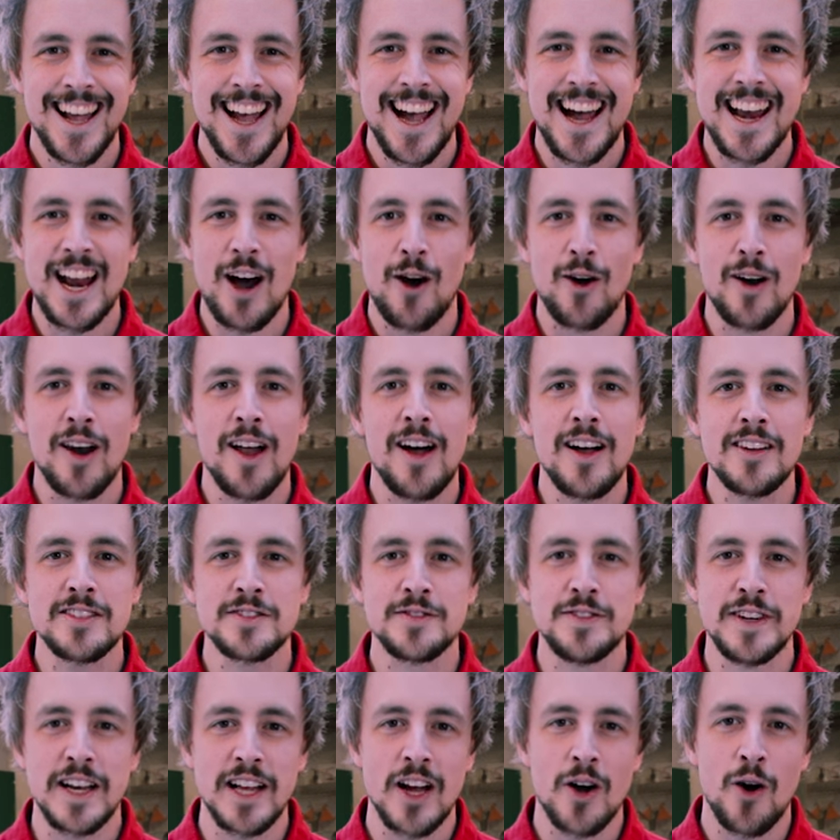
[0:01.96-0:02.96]
In our last
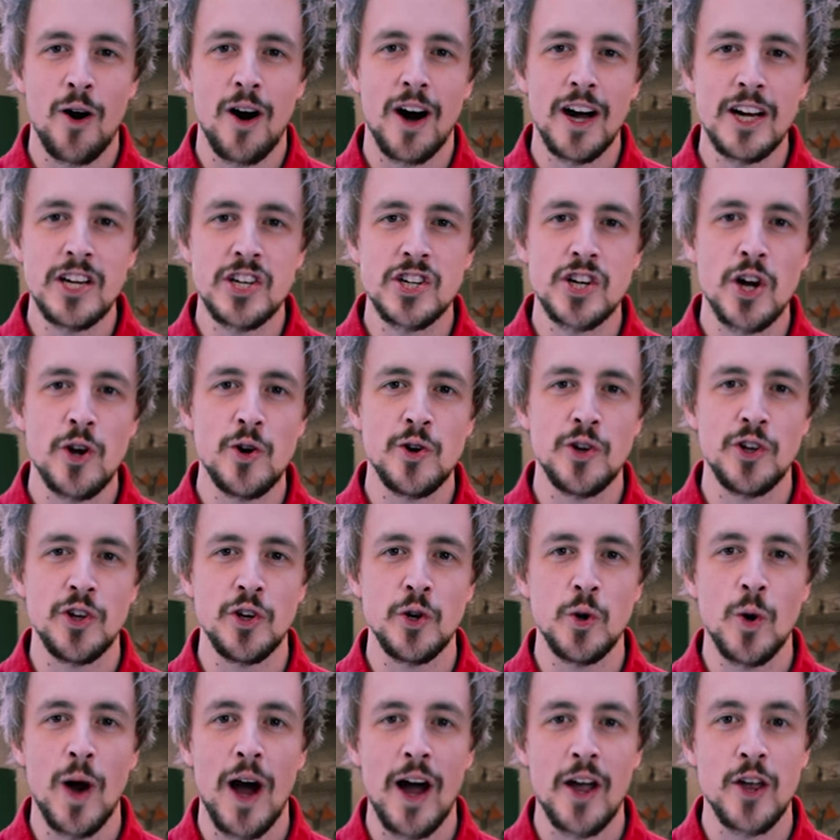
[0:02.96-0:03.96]
video, I showed
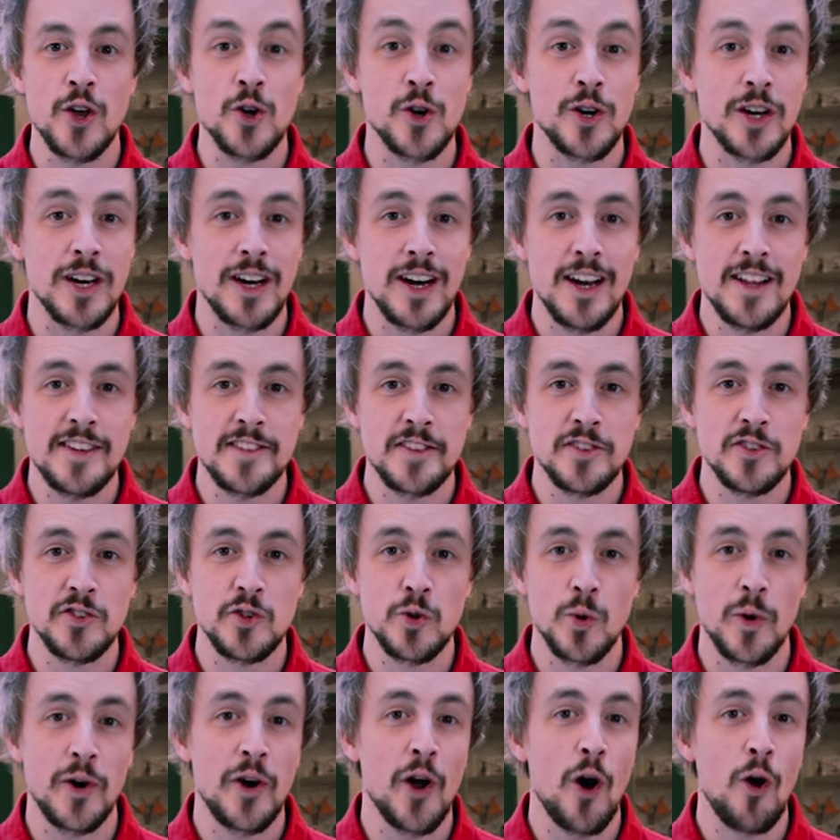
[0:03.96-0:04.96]
you how you can listen
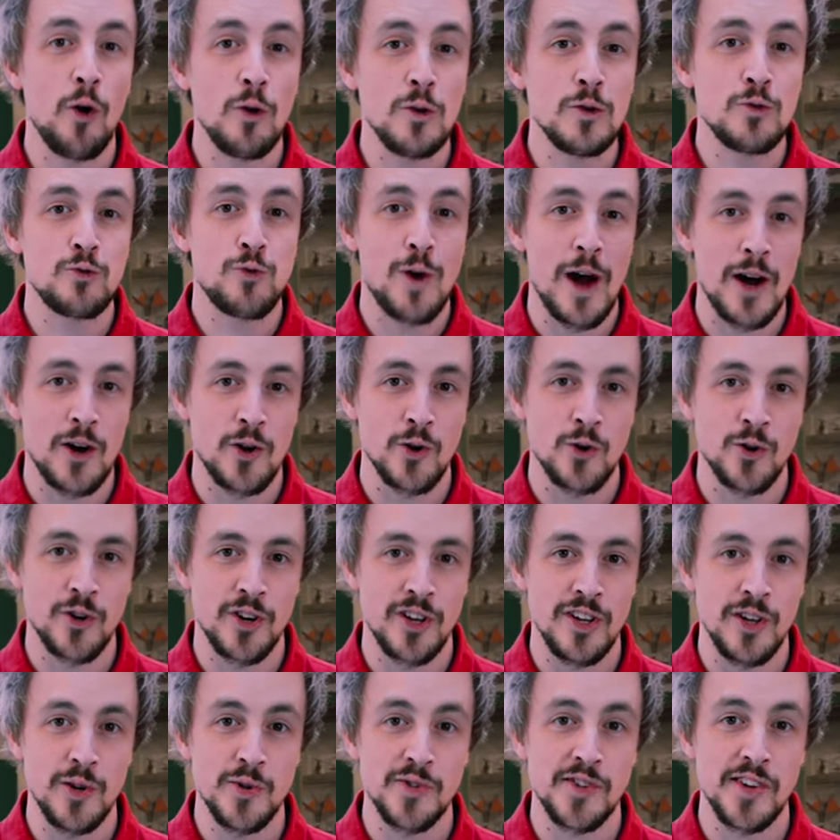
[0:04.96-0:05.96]
to an old record
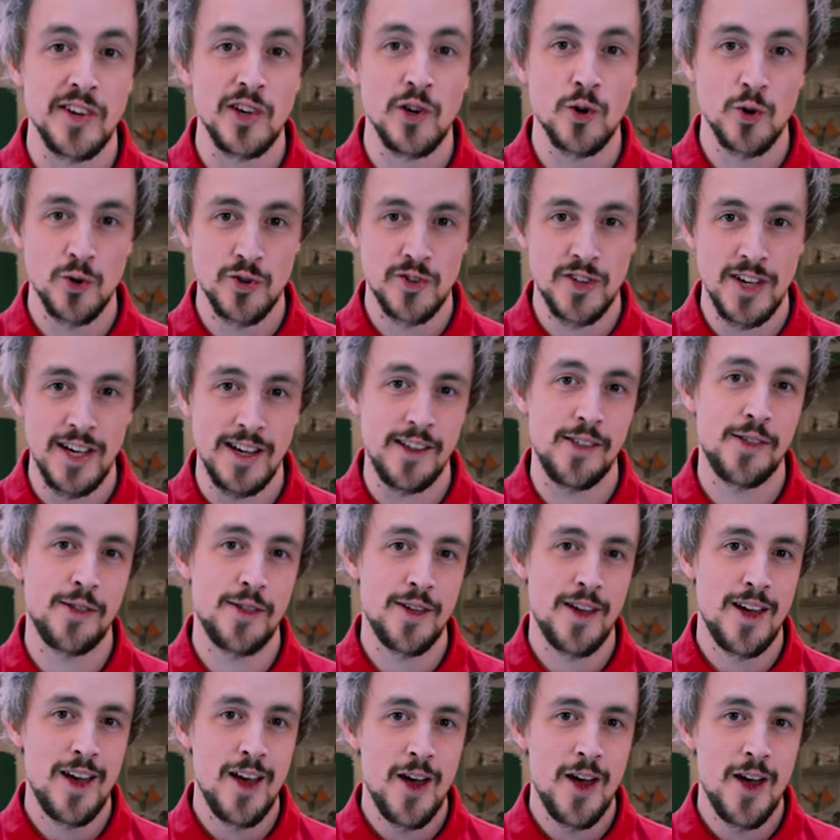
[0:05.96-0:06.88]
using your teeth.